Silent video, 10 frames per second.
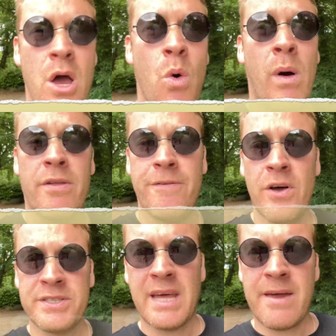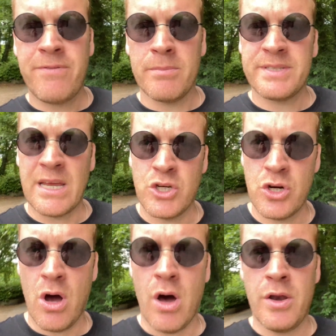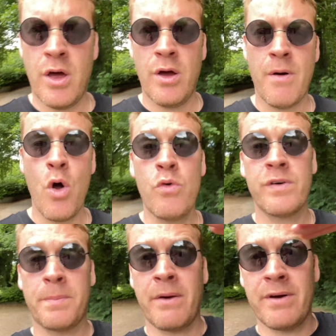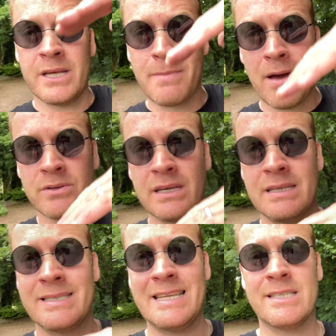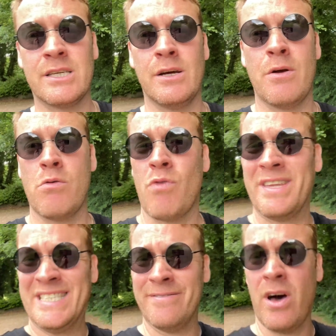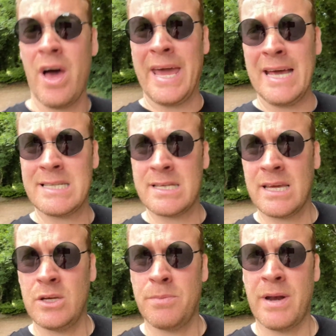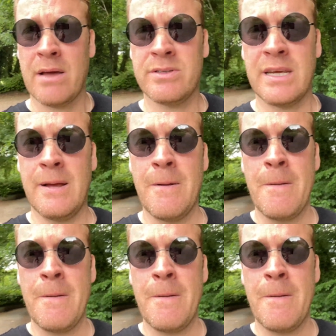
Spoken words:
Well, the first day from Saint Jean over the Pyrenees Mountains into Roncesvalles, I think you pronounce it,